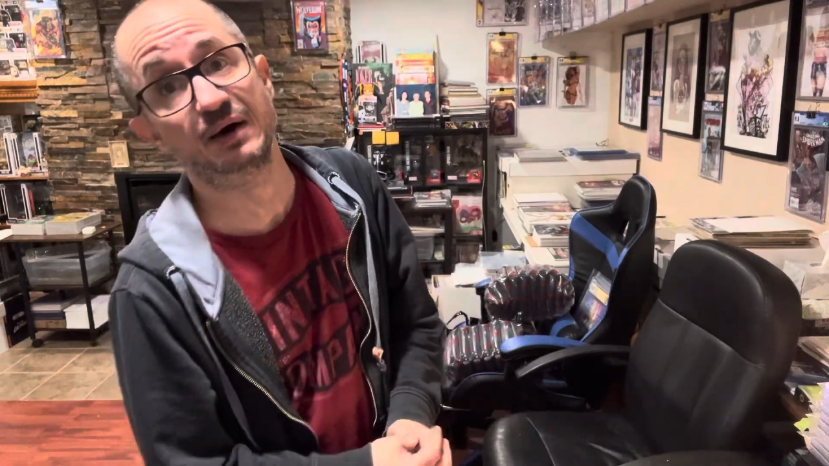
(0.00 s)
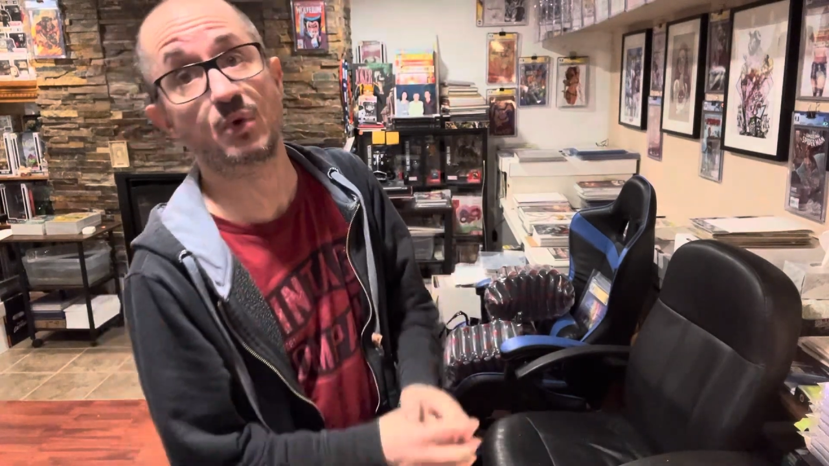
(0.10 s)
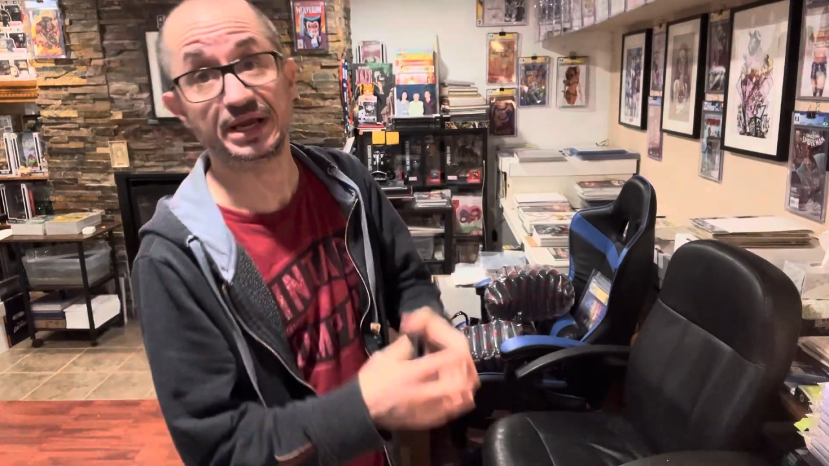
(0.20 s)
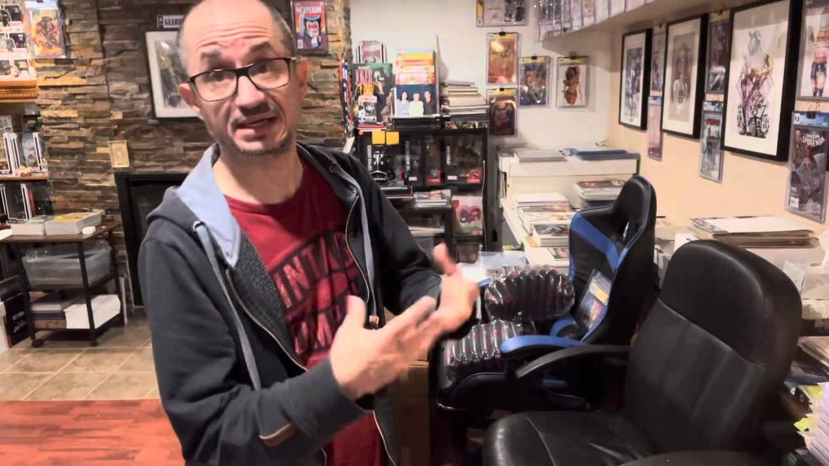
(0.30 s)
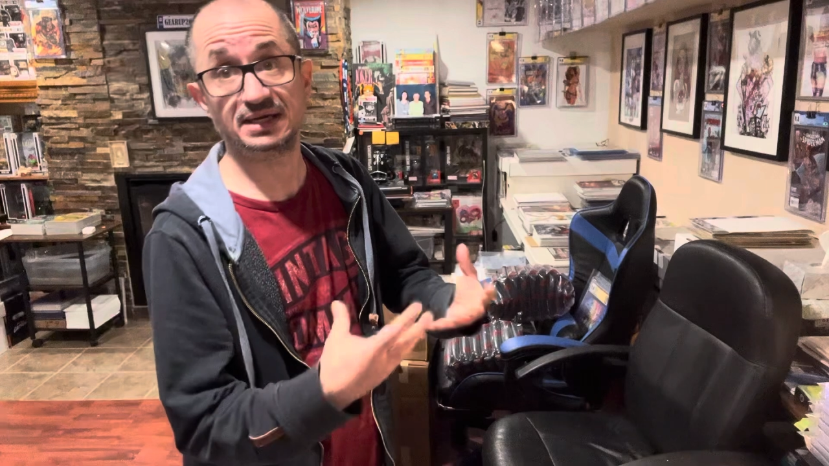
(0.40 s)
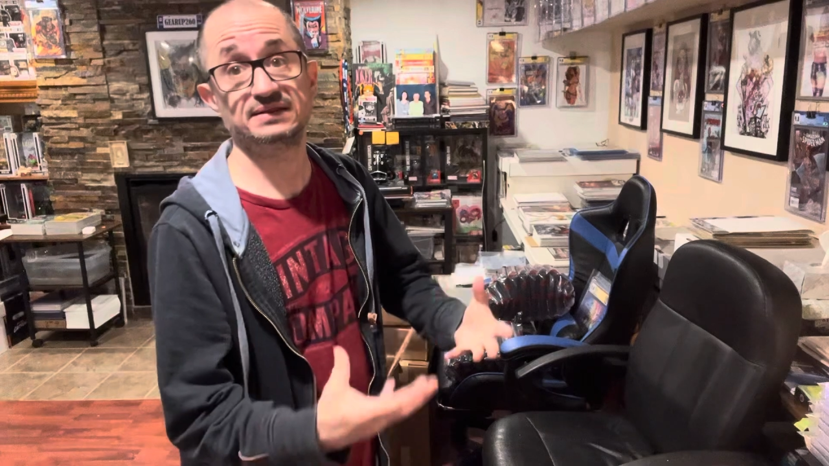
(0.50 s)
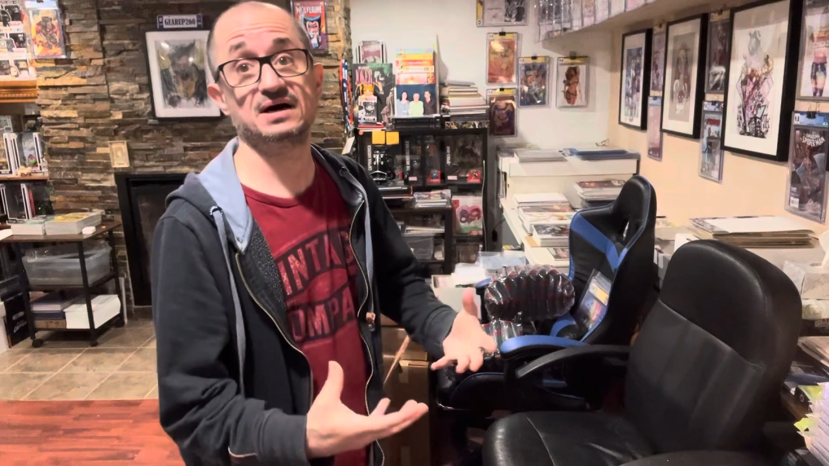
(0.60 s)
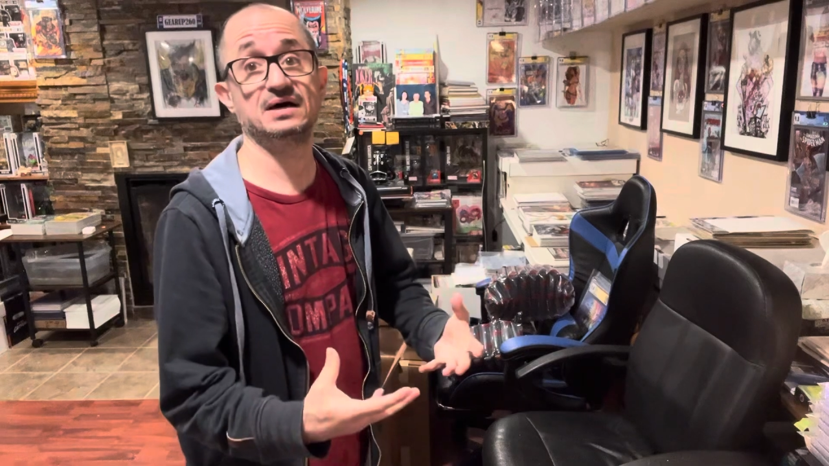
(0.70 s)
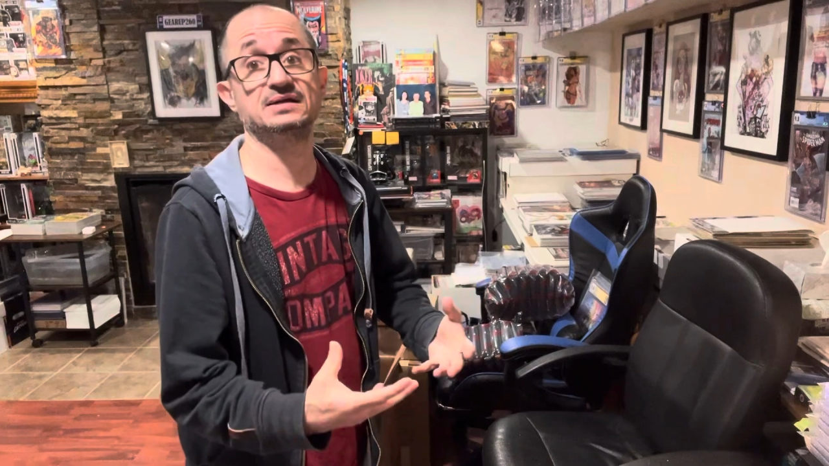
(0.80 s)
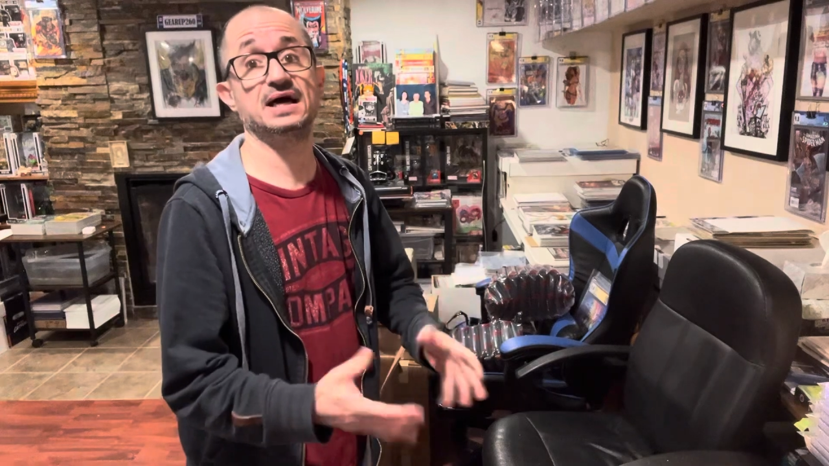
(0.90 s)
whitening
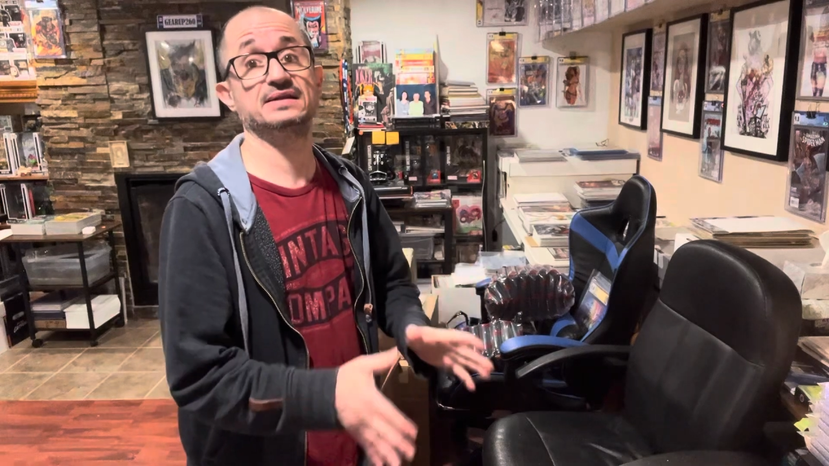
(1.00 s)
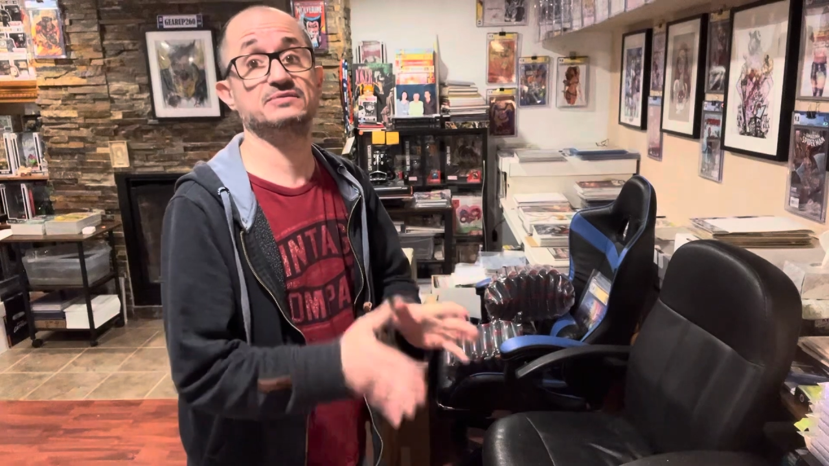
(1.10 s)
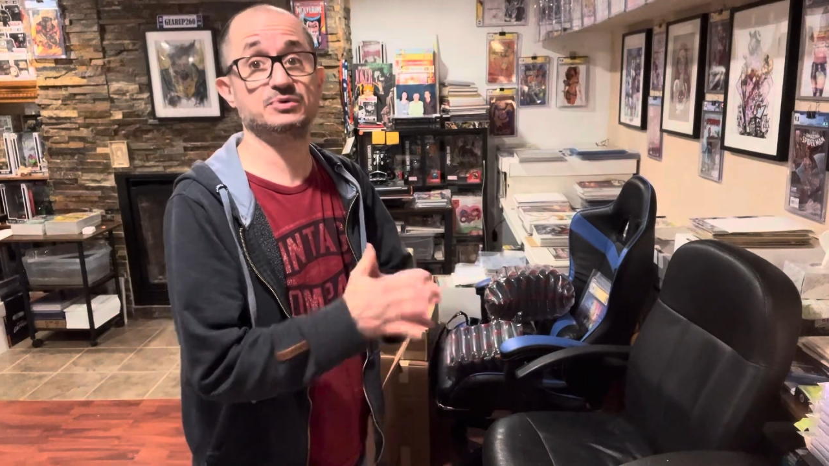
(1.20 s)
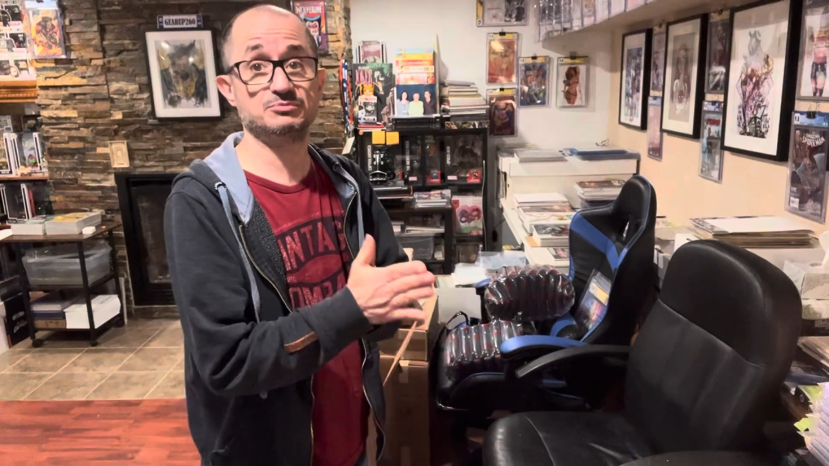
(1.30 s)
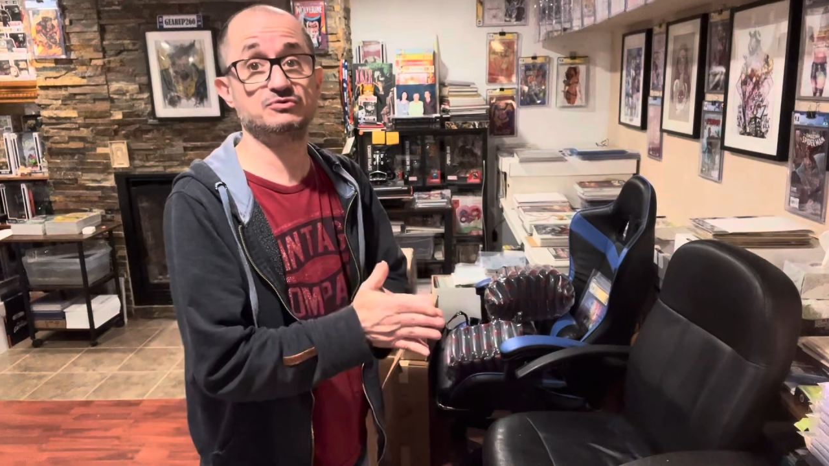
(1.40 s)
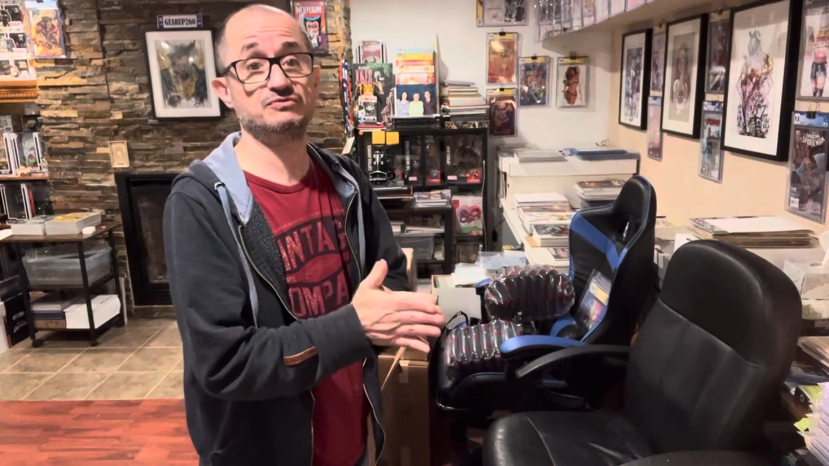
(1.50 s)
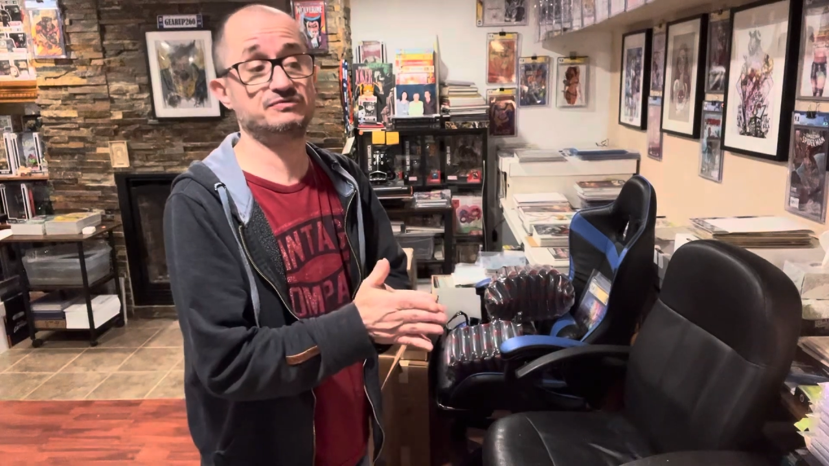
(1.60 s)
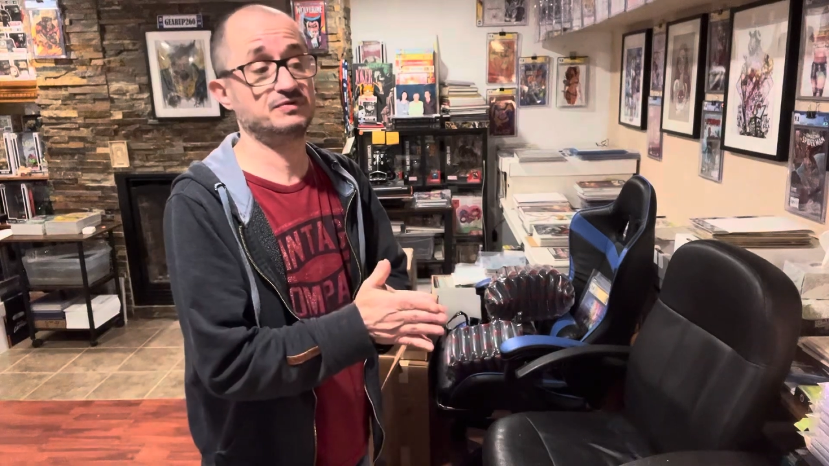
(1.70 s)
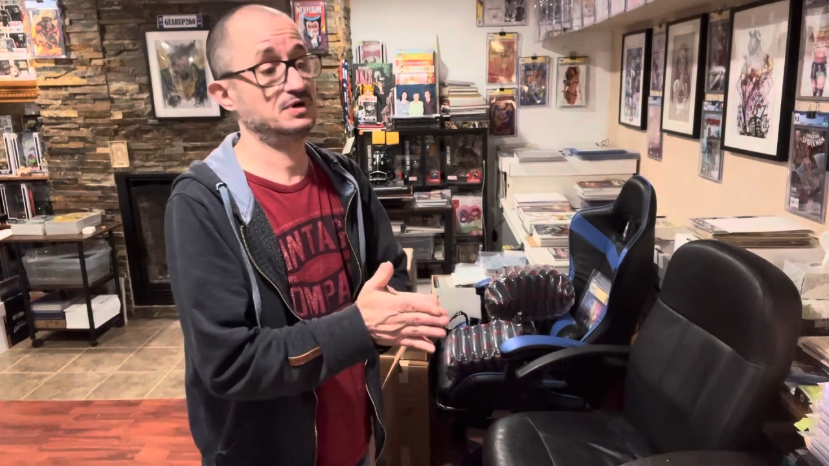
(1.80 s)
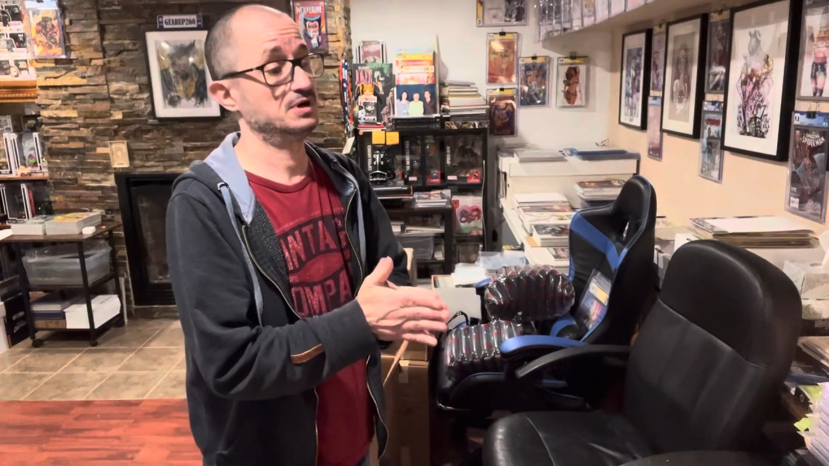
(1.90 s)
done and remove